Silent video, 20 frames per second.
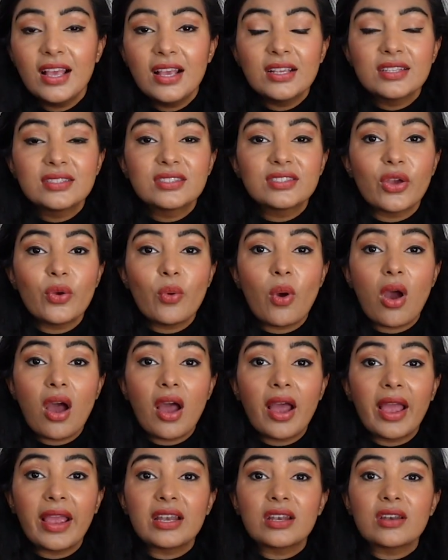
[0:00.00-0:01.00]
So
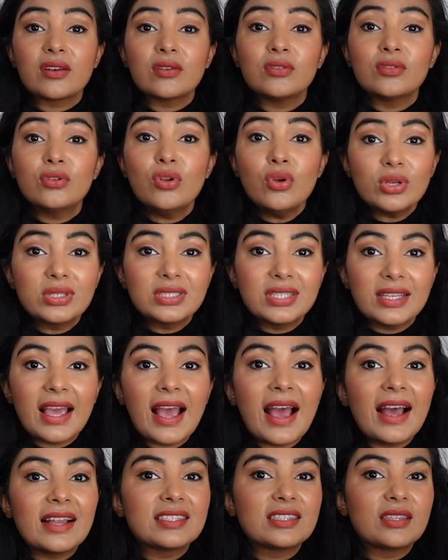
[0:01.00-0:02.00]
I looked
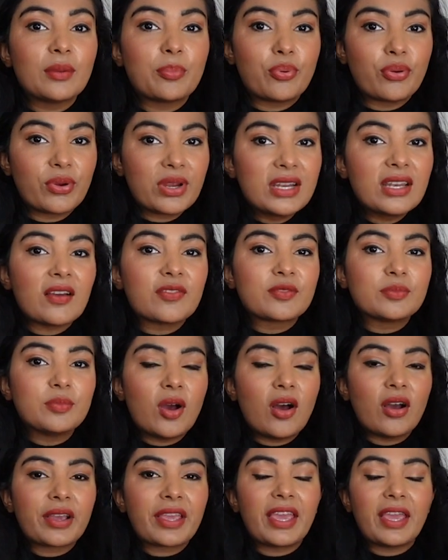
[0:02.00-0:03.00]
at the pre-loved
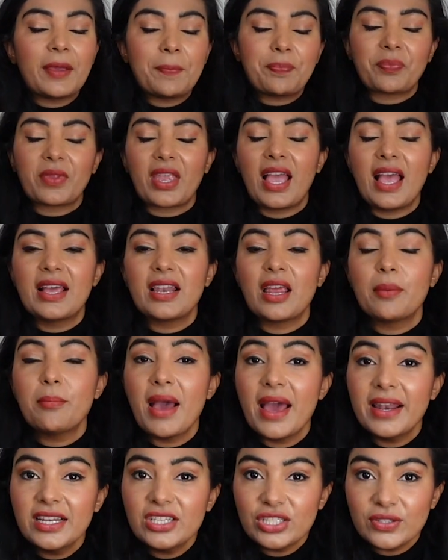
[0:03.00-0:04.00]
market and I
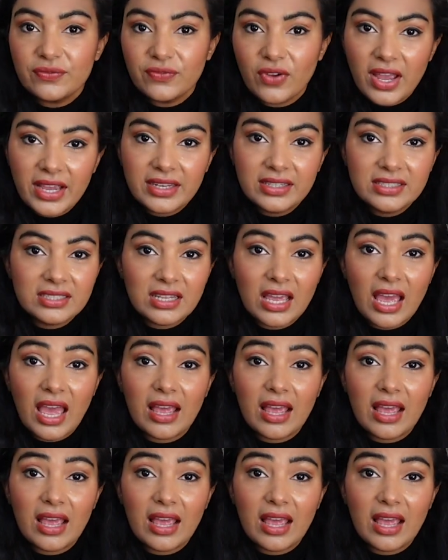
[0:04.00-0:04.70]
managed to find